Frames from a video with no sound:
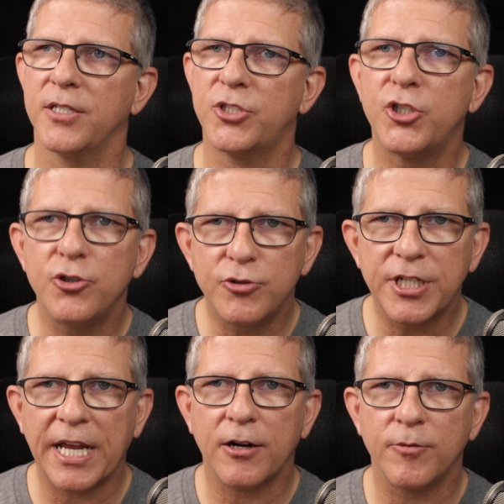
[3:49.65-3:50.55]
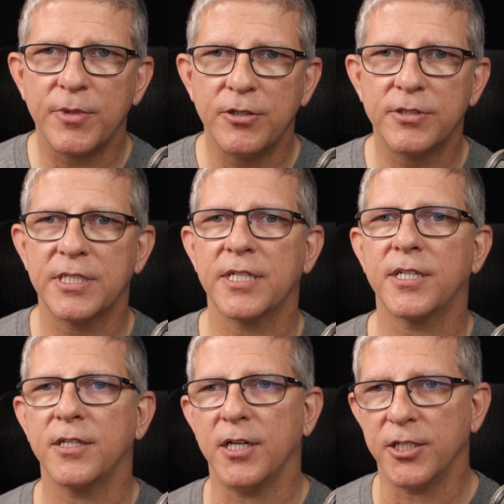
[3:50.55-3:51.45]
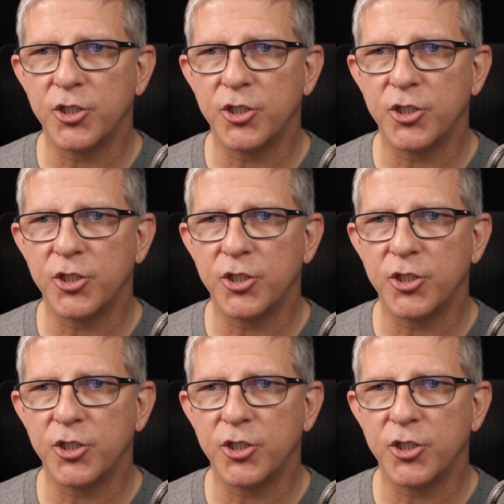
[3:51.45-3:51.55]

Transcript: 2-channel music, a